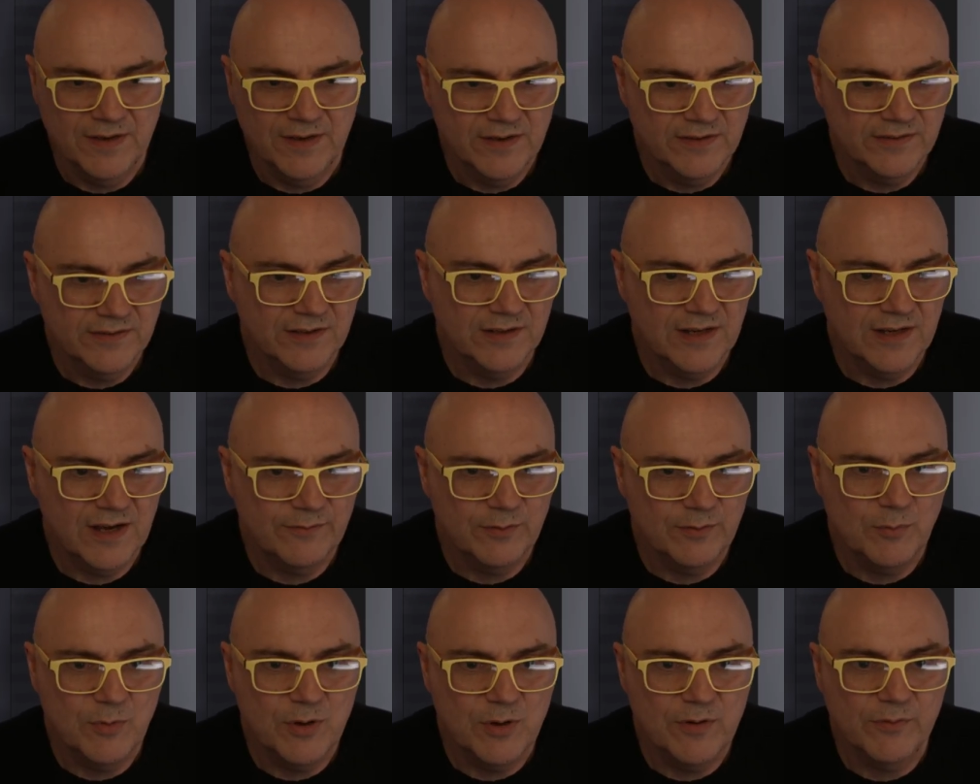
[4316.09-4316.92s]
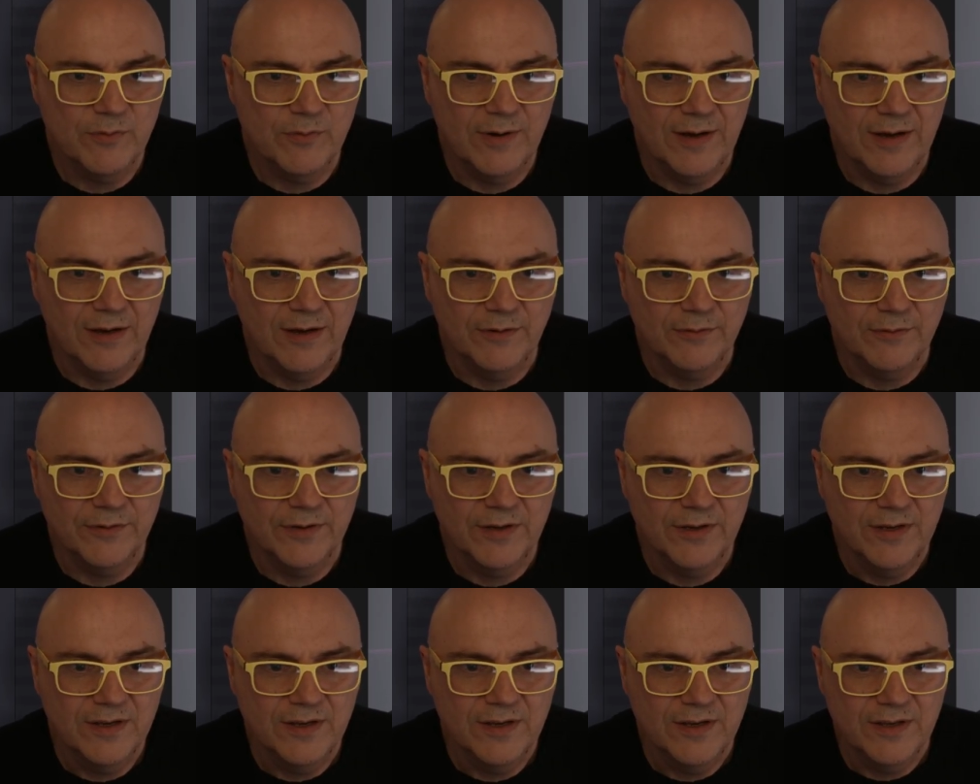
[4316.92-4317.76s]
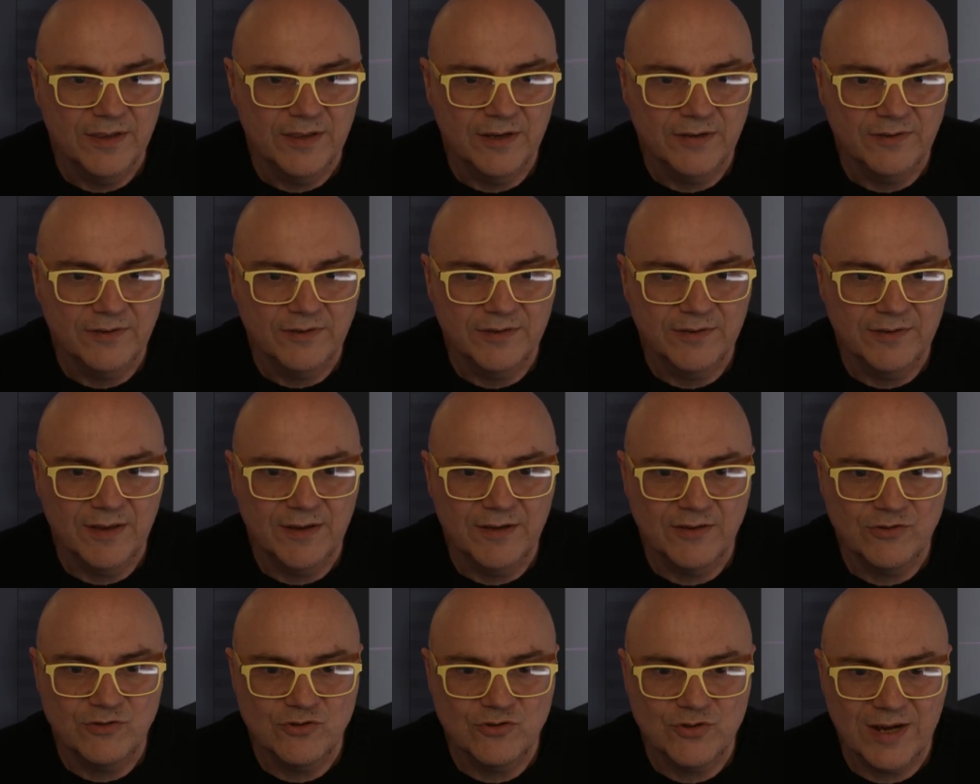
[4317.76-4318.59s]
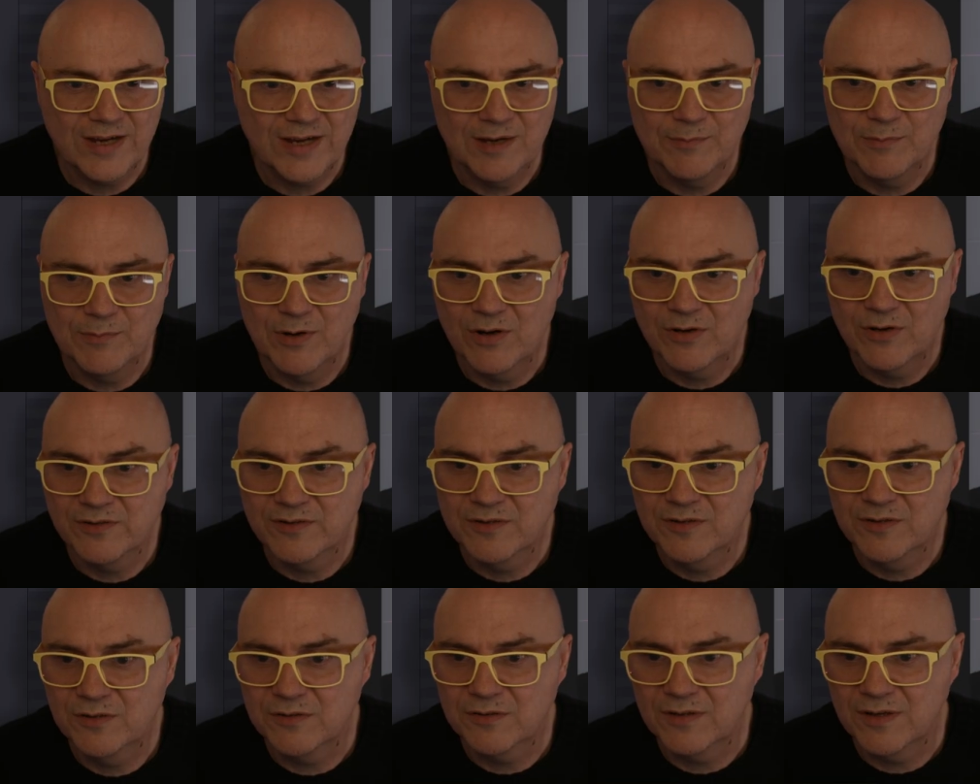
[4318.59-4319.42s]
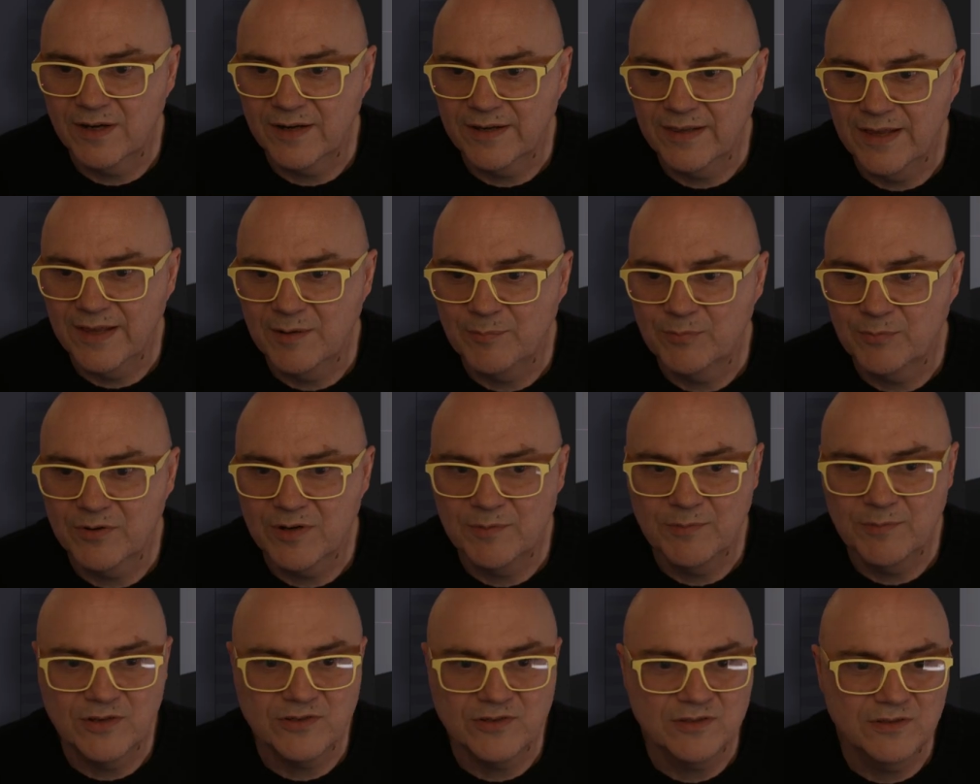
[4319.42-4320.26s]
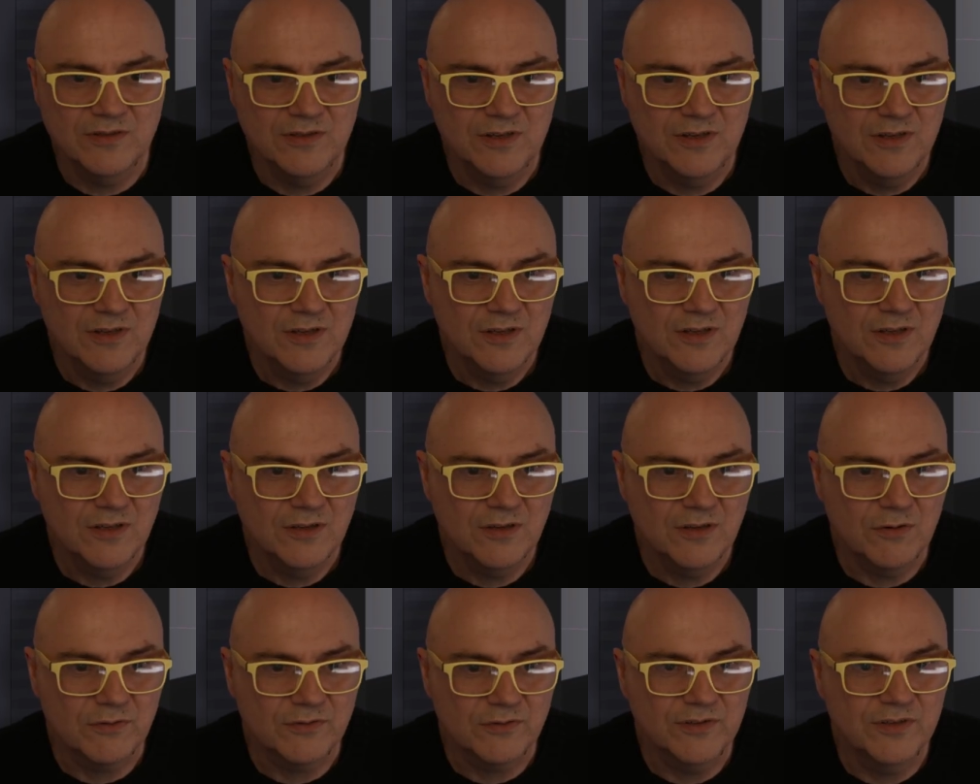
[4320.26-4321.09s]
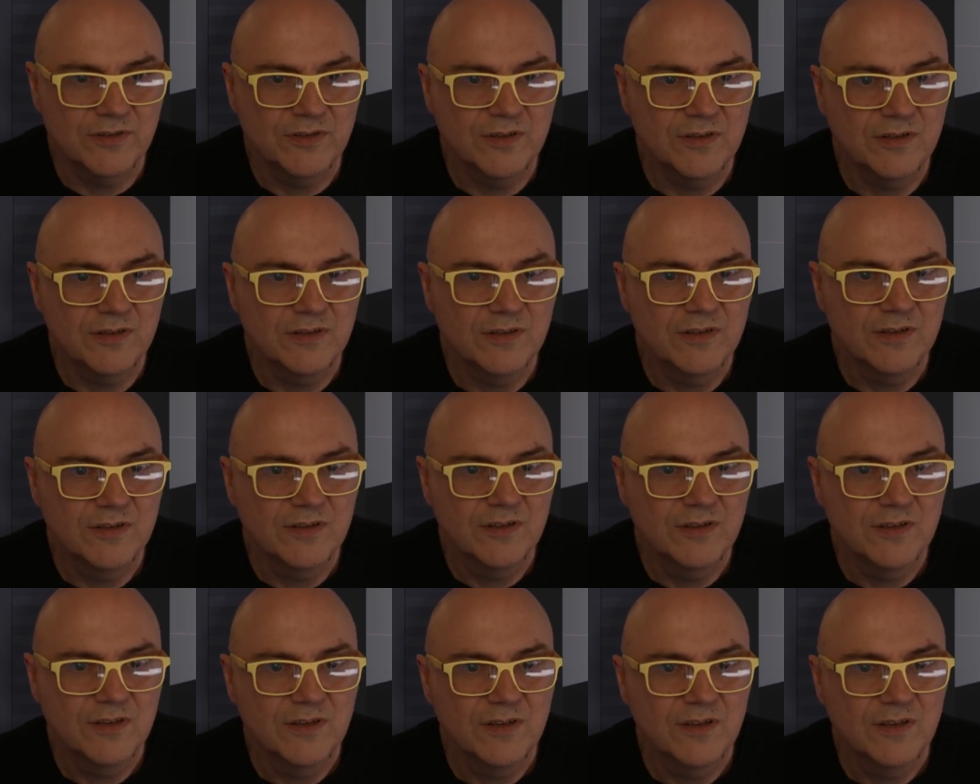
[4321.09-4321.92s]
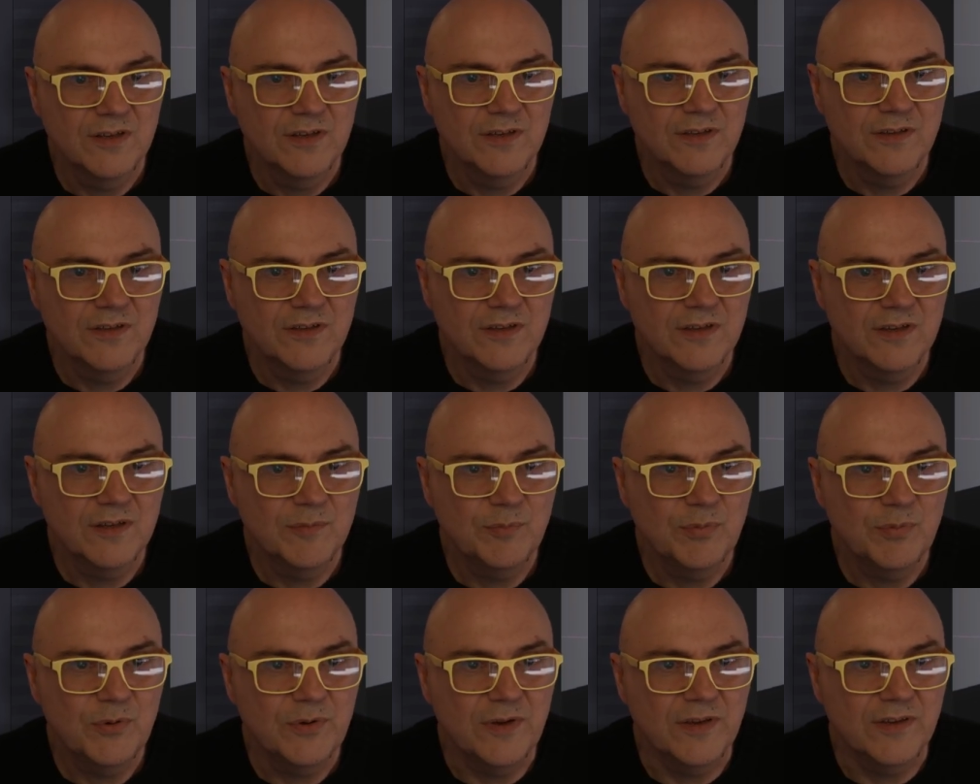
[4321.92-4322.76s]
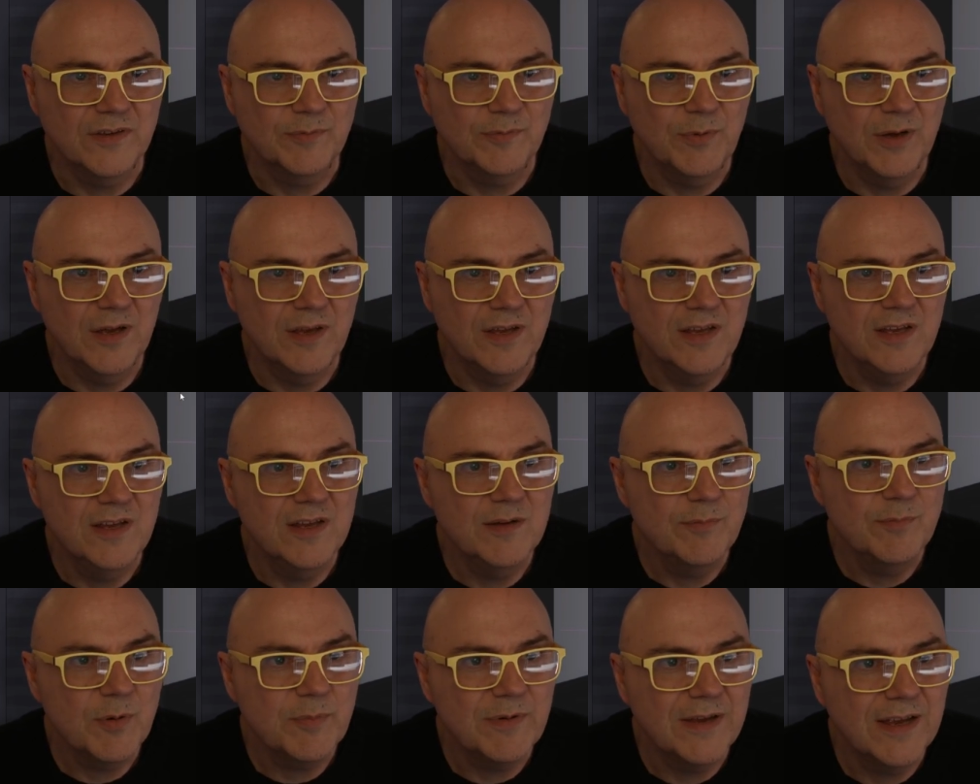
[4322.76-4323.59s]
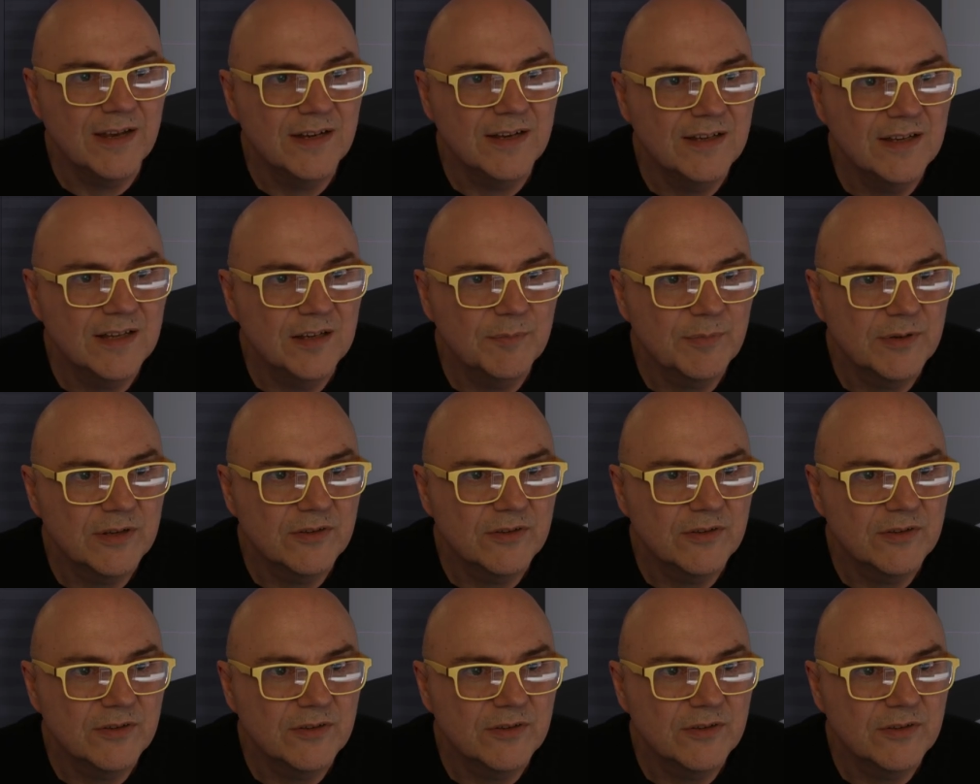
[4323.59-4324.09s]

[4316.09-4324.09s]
So now if we move around, those tracking markers look like they're pretty much locked to the points, but you probably get a little bit of